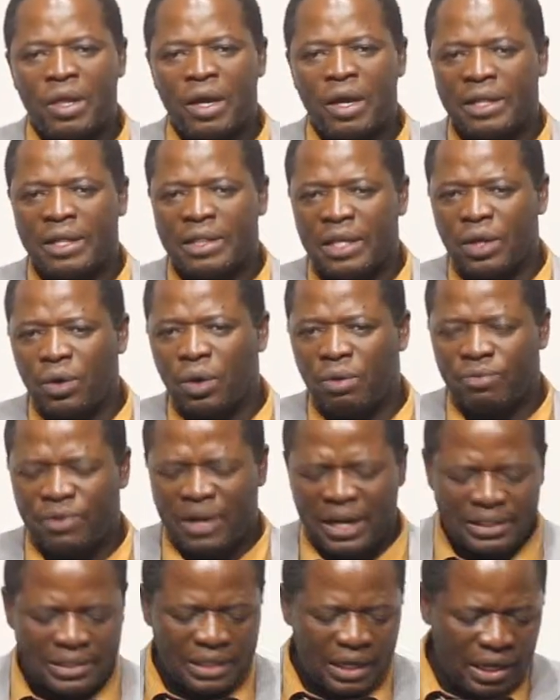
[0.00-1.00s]
I think on
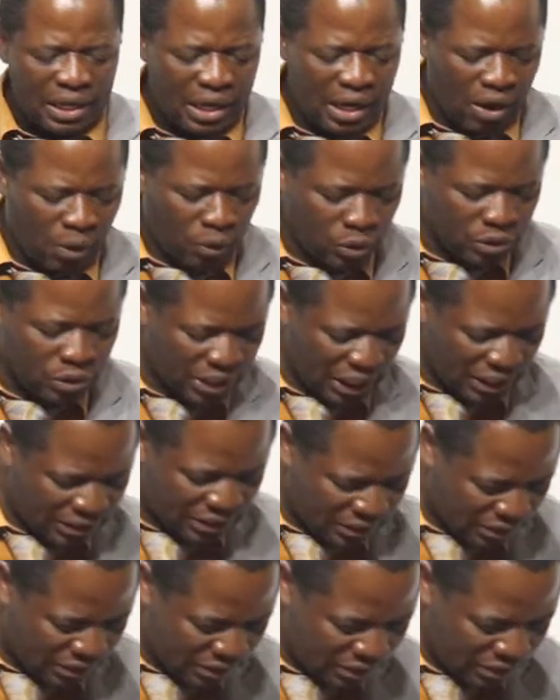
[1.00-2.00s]
Friday I will
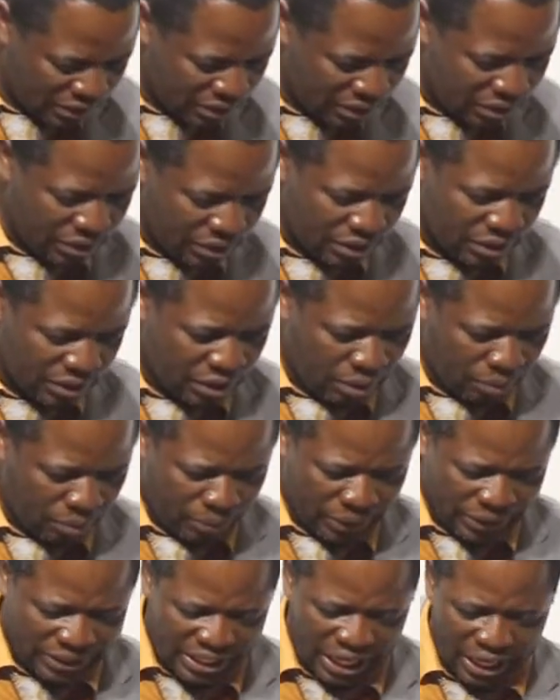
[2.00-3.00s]
just
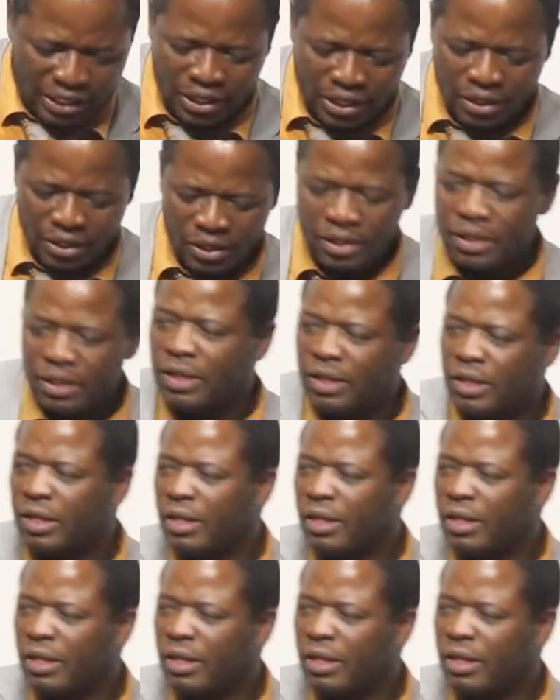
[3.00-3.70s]
be taking